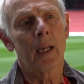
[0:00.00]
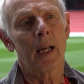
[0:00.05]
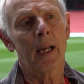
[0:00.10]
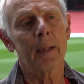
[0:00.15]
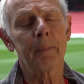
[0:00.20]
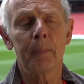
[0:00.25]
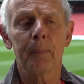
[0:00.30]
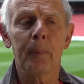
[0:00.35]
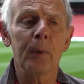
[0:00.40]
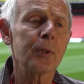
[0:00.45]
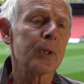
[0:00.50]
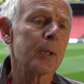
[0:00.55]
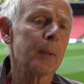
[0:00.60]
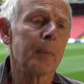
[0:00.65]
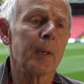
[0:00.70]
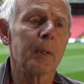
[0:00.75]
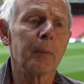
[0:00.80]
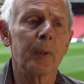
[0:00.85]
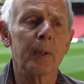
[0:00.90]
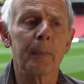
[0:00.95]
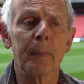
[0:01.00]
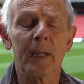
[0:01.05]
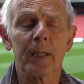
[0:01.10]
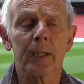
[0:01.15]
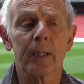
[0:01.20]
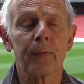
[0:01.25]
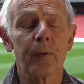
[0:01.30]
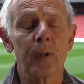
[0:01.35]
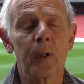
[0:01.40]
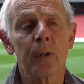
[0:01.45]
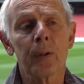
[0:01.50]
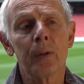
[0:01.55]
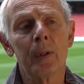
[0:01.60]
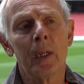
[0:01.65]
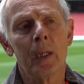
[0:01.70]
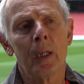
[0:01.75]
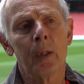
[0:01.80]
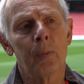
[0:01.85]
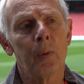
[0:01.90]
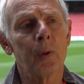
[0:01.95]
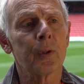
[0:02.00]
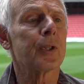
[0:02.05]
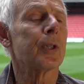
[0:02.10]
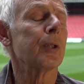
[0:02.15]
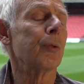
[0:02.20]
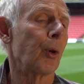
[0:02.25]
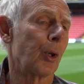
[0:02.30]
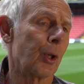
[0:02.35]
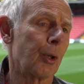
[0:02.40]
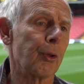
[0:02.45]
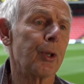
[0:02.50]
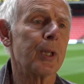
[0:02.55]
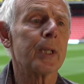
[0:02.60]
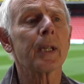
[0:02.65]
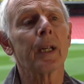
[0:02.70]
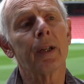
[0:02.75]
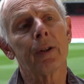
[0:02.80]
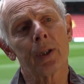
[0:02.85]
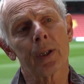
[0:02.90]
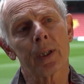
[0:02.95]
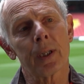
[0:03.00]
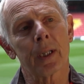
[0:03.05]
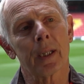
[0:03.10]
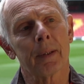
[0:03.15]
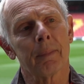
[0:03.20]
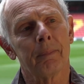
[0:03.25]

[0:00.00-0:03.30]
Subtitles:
and possibly with the best view, was the rookery terracing.